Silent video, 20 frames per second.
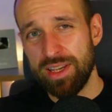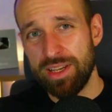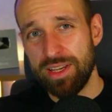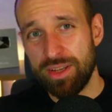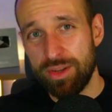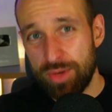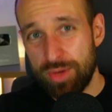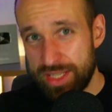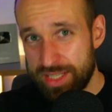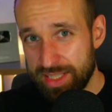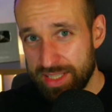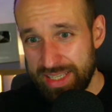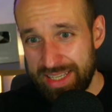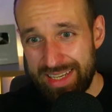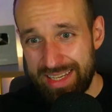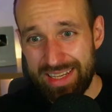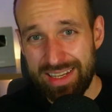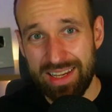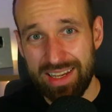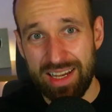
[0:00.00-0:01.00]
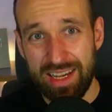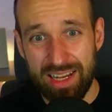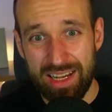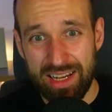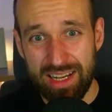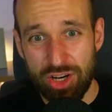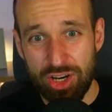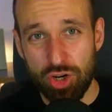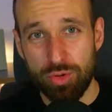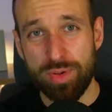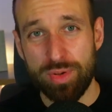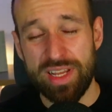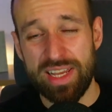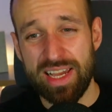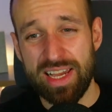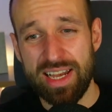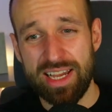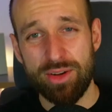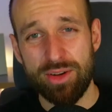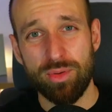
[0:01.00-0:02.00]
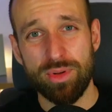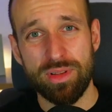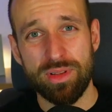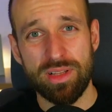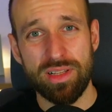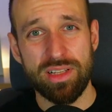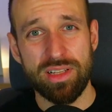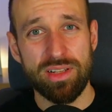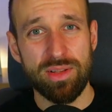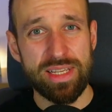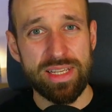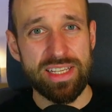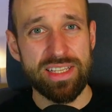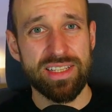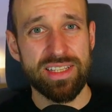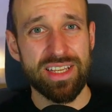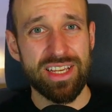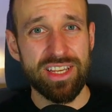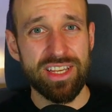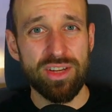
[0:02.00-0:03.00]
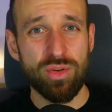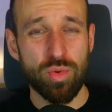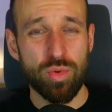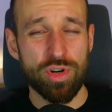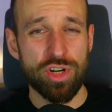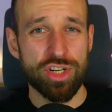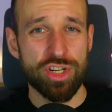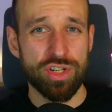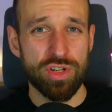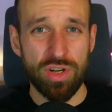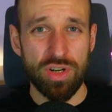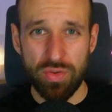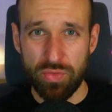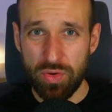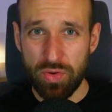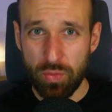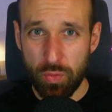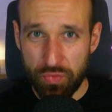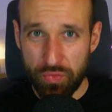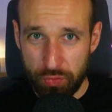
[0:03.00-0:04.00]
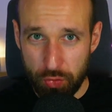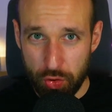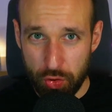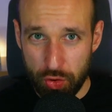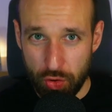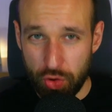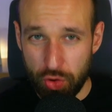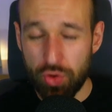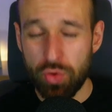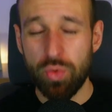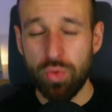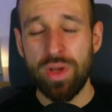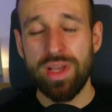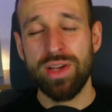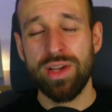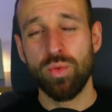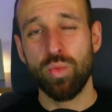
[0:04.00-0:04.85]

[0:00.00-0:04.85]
Recently, OpenAI released a new version of 4.0,